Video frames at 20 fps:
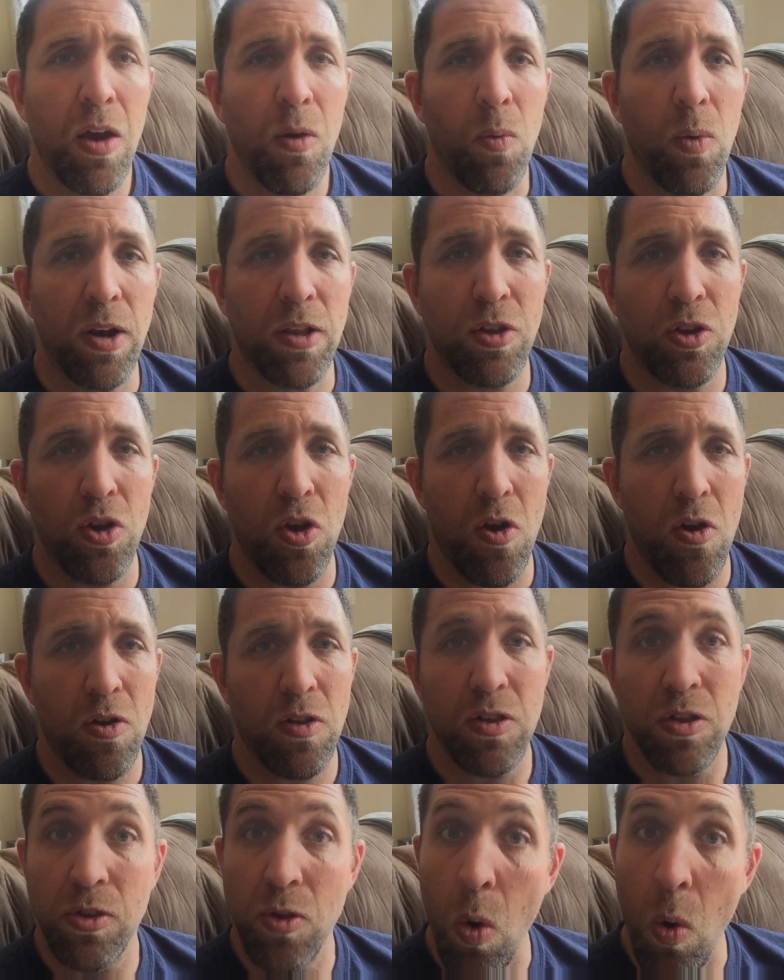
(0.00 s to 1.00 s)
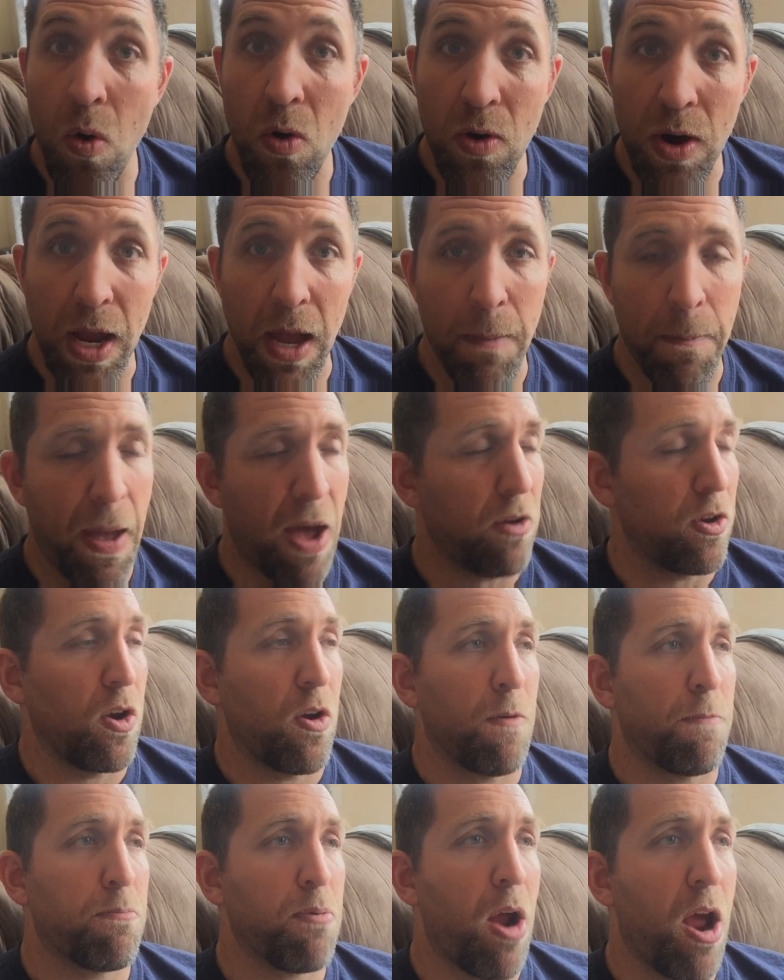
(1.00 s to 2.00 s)
What's your story about
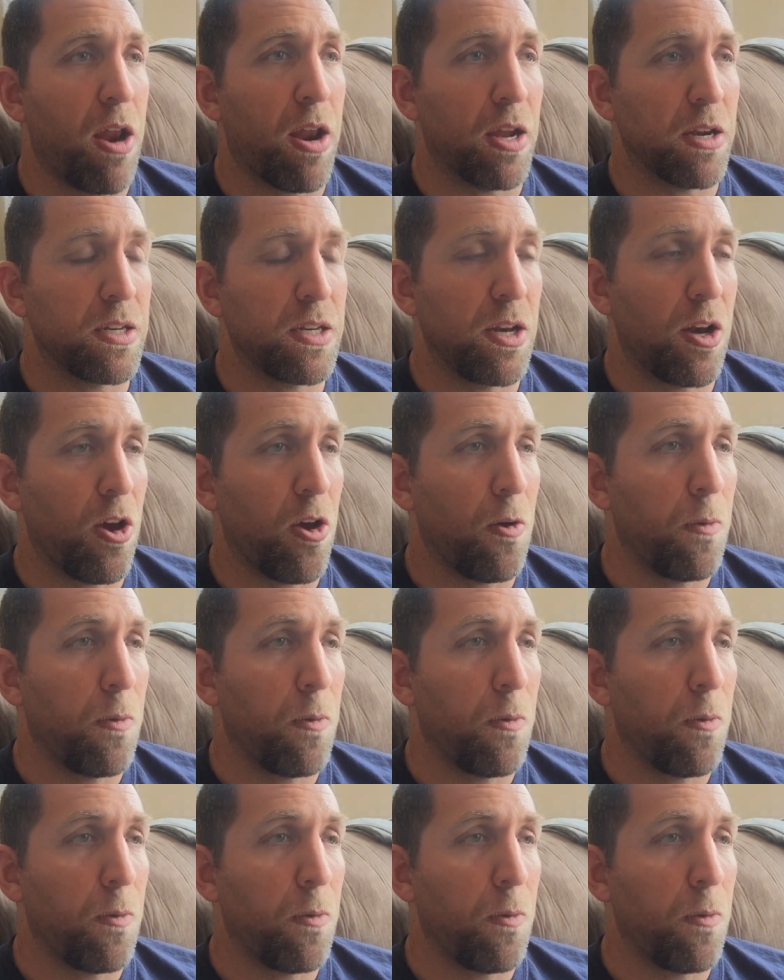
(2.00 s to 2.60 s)
your product,